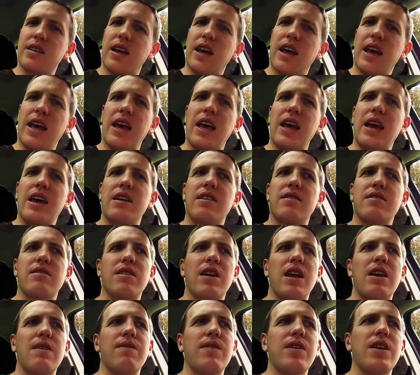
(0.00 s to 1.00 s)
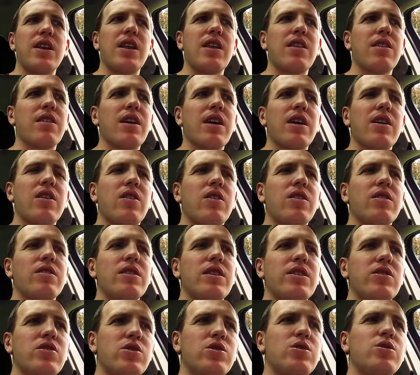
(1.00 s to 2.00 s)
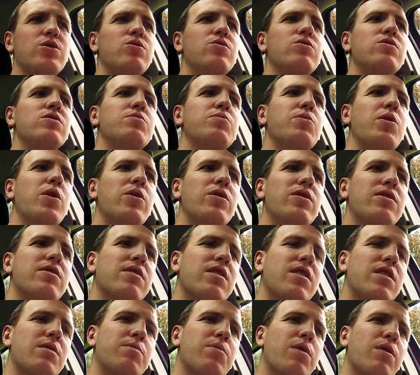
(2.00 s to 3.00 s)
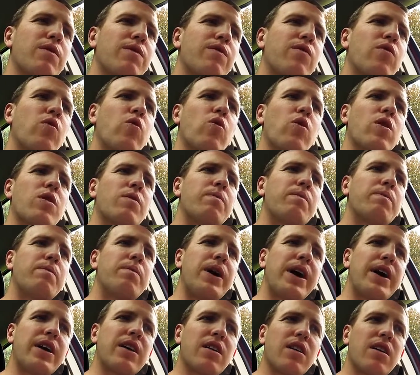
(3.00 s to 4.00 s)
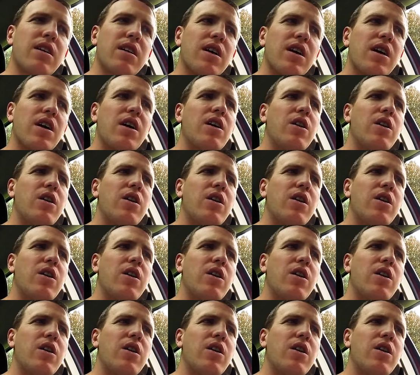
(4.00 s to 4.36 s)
and if anything on the tuned mode, it's going to perform better,